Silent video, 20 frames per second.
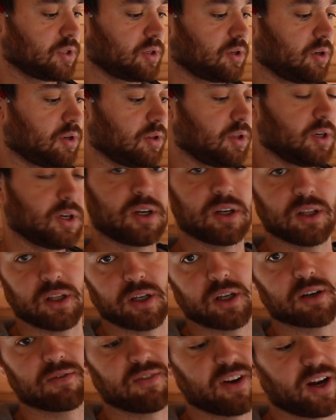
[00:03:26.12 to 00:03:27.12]
it called?
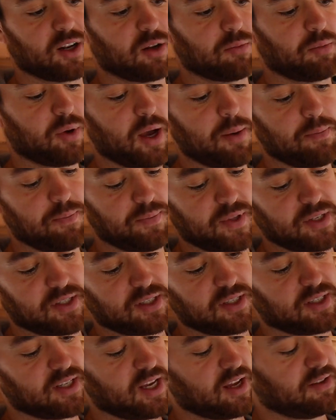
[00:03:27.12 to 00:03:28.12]
Clear vinyl pipe. This
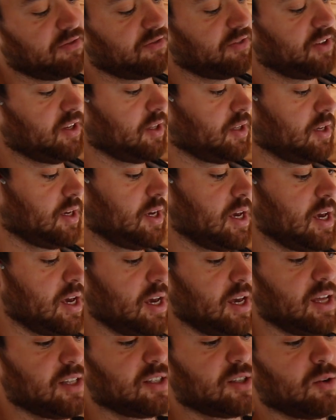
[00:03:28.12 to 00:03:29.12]
is 10 feet,
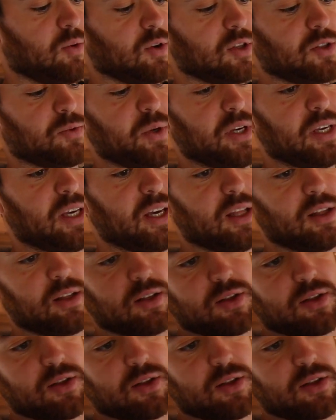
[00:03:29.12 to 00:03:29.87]
and so once we get